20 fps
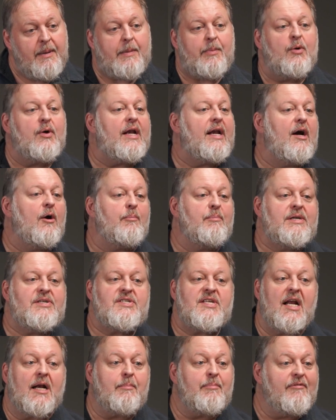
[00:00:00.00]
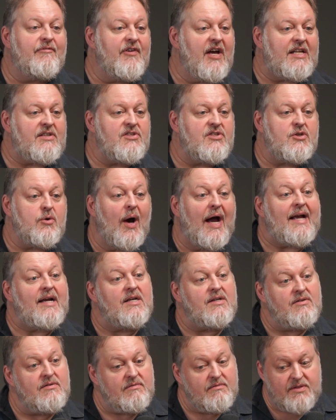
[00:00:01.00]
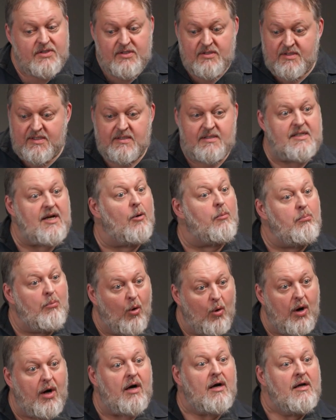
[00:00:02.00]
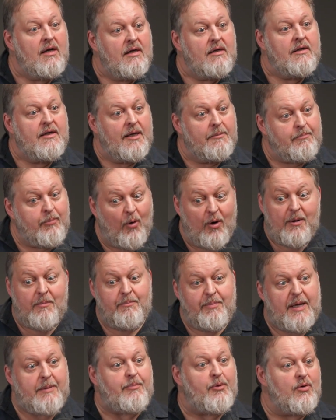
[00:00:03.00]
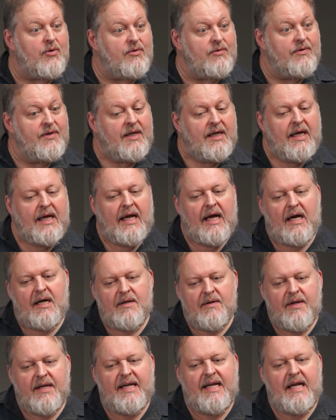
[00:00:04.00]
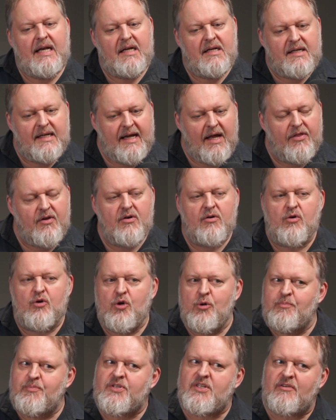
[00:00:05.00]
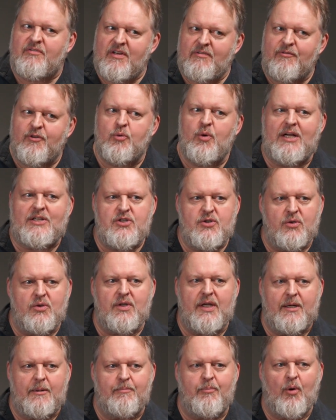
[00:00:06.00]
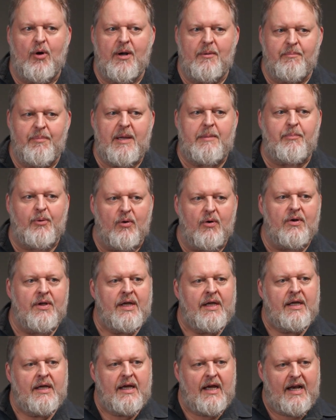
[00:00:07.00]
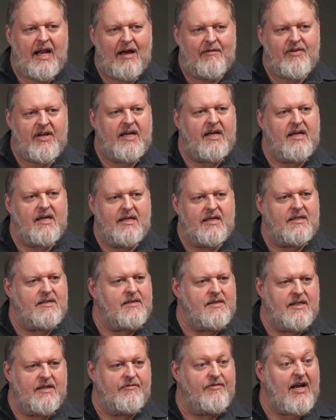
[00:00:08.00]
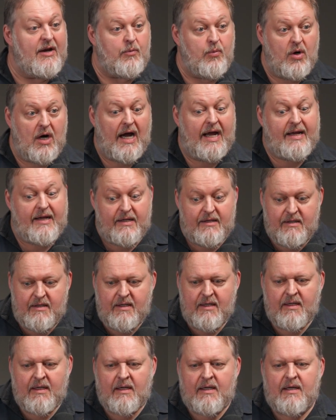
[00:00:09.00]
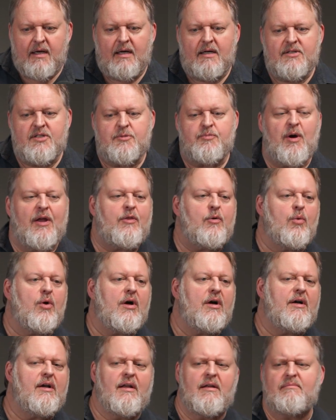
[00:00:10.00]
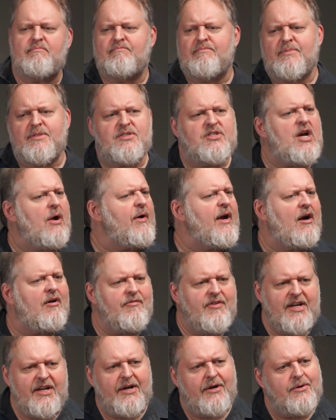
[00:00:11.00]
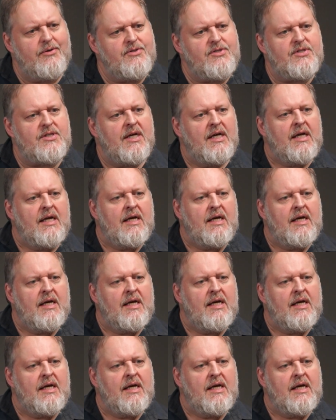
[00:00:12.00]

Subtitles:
People can help me set up events so I can tell more important people. Getting together groups of influential and important people and having an event where I can spread the word, sharing our videos.